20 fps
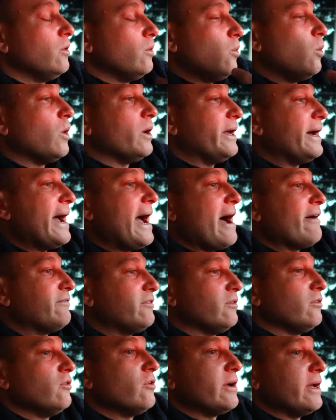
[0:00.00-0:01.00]
what I have
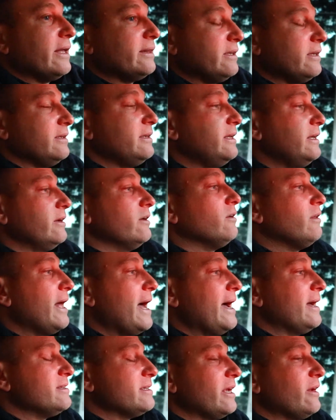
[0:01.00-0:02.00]
to look at the deal
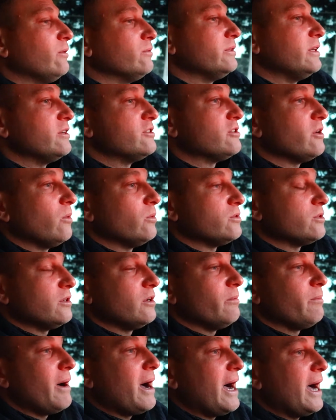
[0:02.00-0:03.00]
as. I don't think someone's
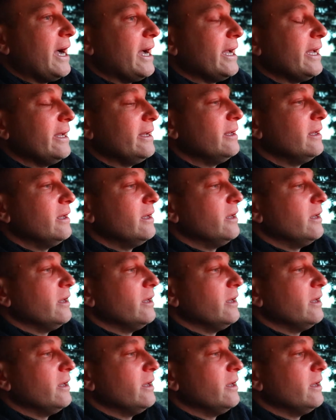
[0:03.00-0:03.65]
gonna buy.